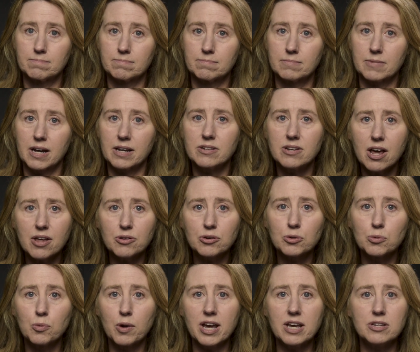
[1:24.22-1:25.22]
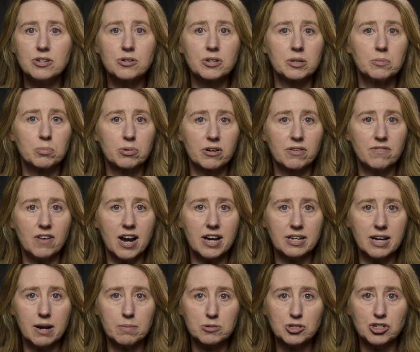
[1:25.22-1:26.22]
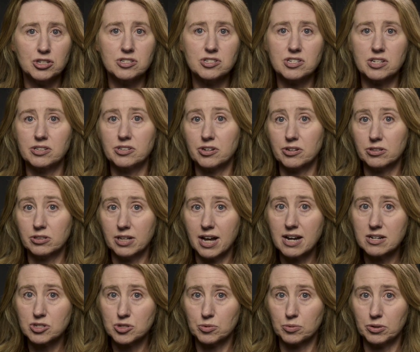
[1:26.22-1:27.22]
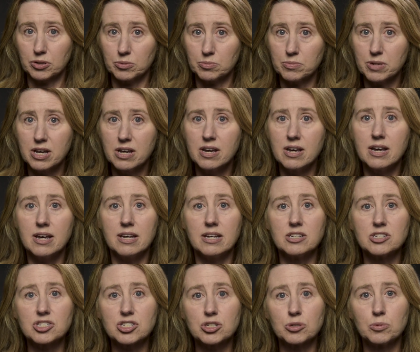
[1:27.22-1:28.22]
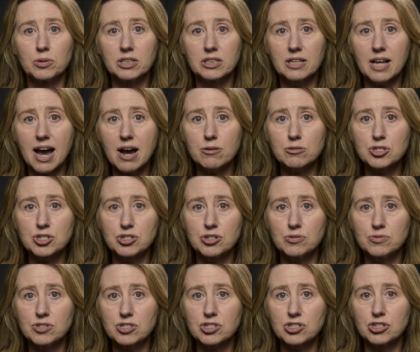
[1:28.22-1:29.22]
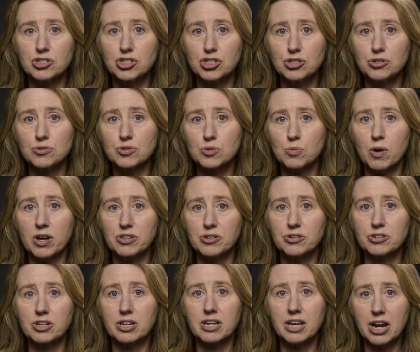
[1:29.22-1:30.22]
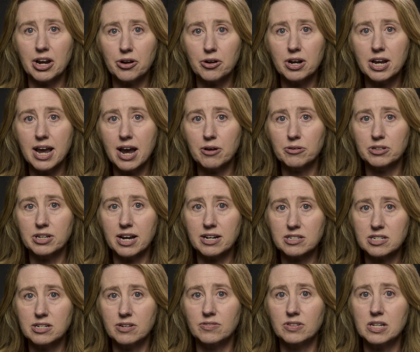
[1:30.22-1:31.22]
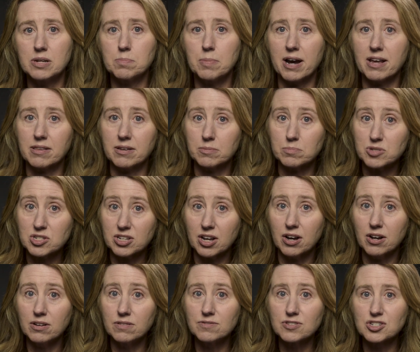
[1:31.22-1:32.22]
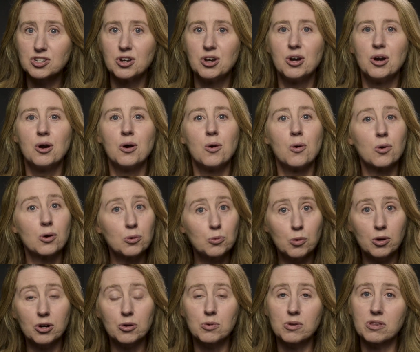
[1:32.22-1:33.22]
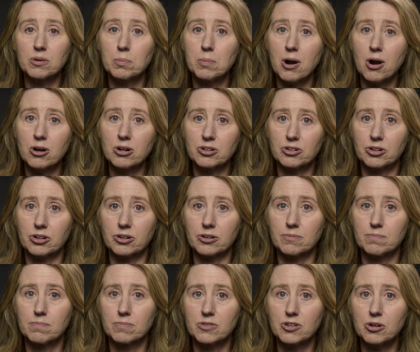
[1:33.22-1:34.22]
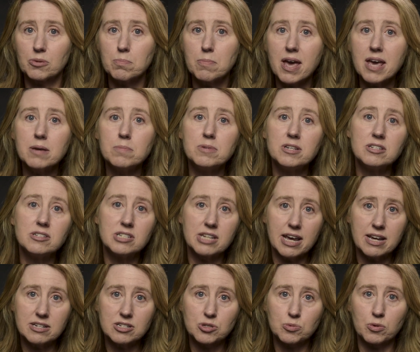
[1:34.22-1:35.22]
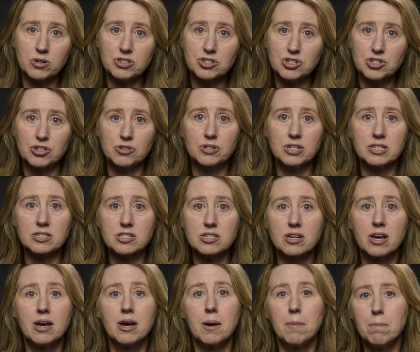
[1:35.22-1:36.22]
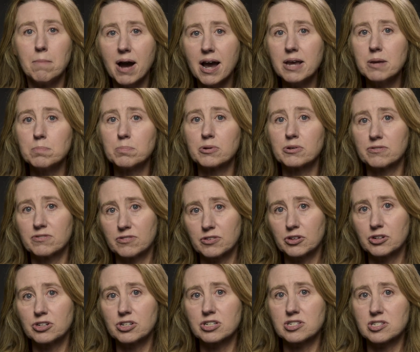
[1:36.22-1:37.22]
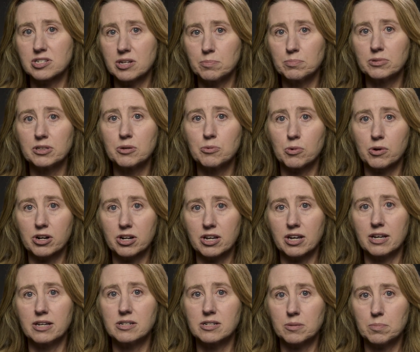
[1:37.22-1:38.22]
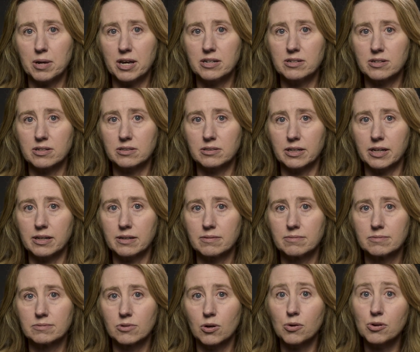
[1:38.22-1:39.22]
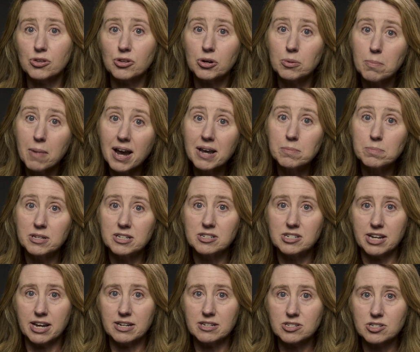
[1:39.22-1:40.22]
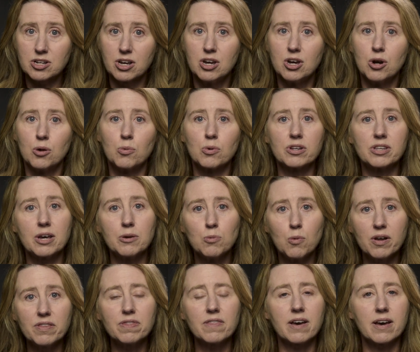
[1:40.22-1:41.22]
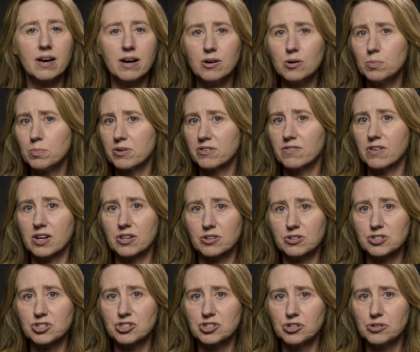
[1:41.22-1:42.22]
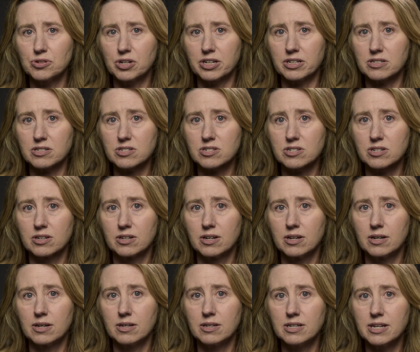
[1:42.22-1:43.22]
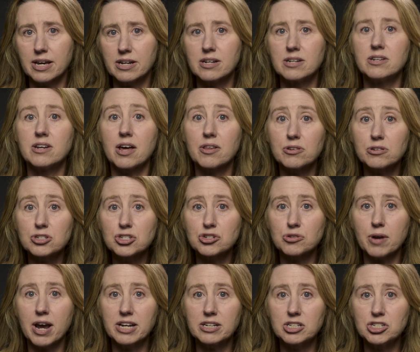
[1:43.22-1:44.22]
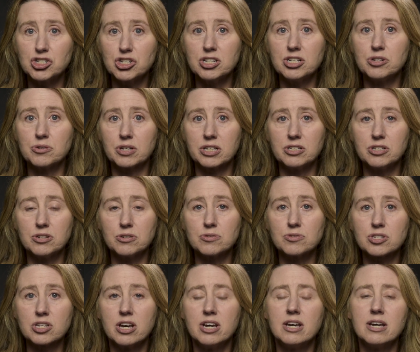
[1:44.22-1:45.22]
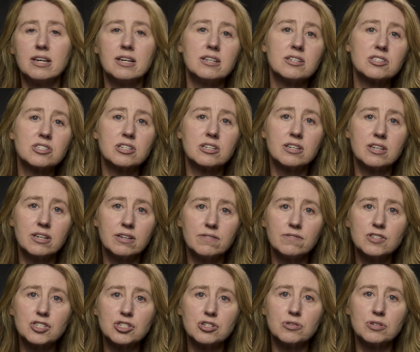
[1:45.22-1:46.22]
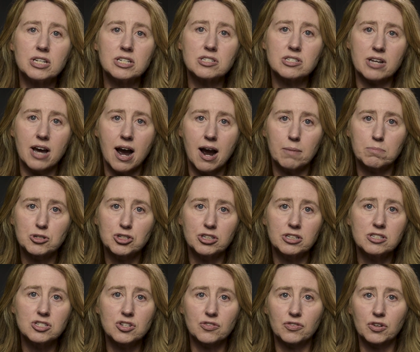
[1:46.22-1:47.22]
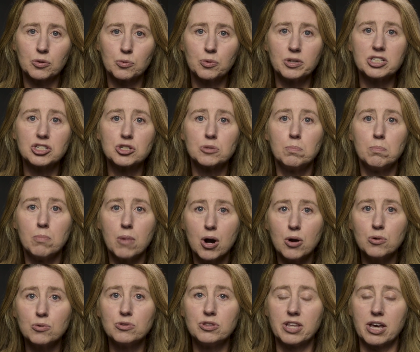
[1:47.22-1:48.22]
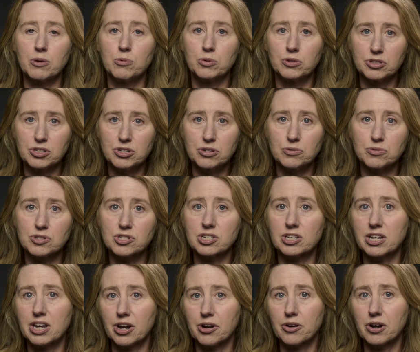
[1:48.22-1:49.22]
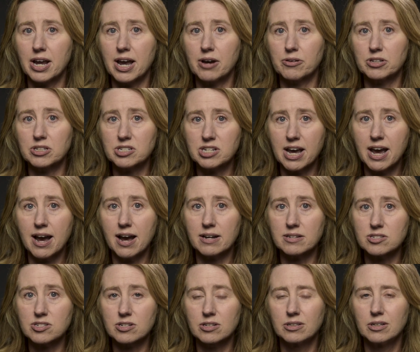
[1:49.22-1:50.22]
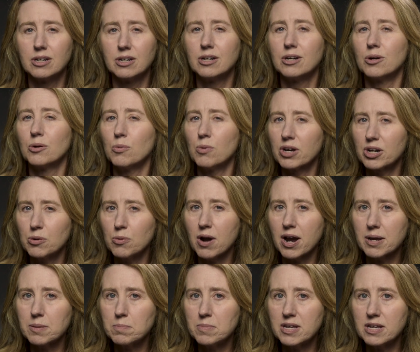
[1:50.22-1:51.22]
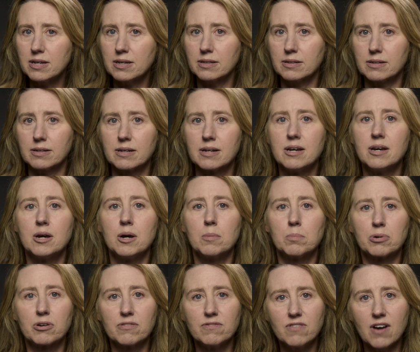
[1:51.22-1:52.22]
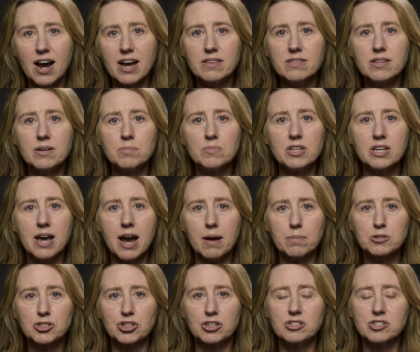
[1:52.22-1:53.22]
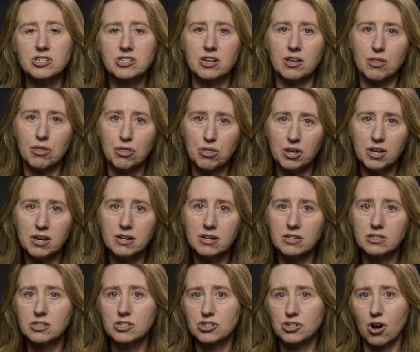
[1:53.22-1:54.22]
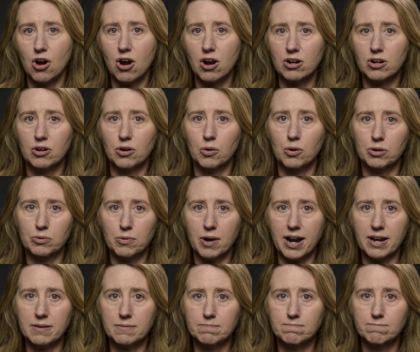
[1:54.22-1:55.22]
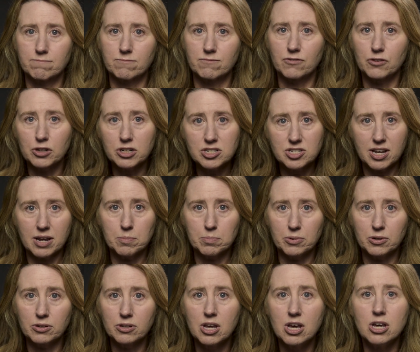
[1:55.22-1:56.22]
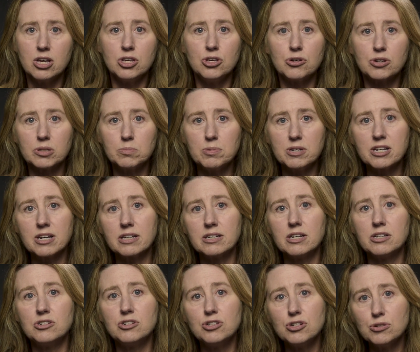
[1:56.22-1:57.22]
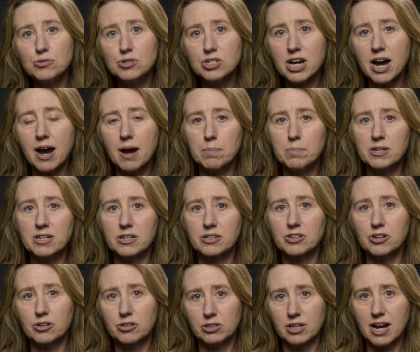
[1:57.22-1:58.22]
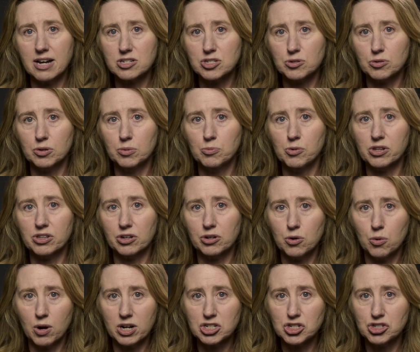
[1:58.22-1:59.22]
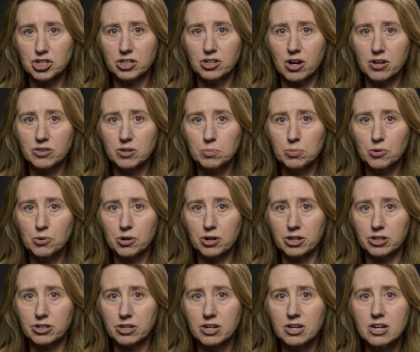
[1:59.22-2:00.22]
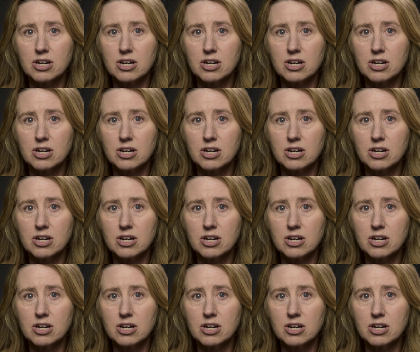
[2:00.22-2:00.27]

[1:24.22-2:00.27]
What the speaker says: Another way you can provide options in your classroom is to allow students to choose whether to carry out an activity by themselves or work with a partner. There may be days where students might prefer to simply work independently, or there might be days where they want the help of other students. Yet another strategy you can use is to give students options for which mode they will use to carry out a task. What do I mean? Provide them the option to think, talk, or write. For example, you could begin a new topic in your classroom with a question on the board.